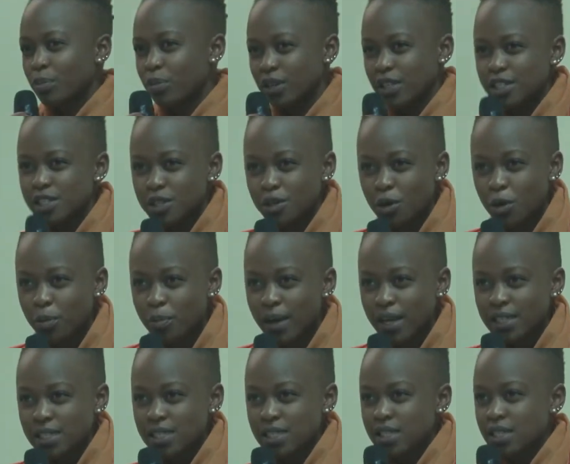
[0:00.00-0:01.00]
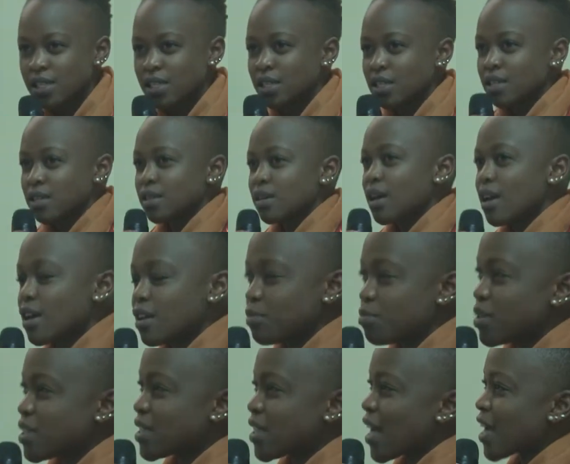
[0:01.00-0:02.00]
political party, and
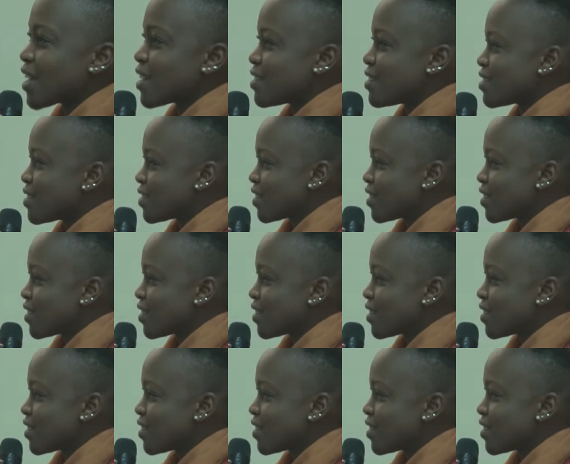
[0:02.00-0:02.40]
besides,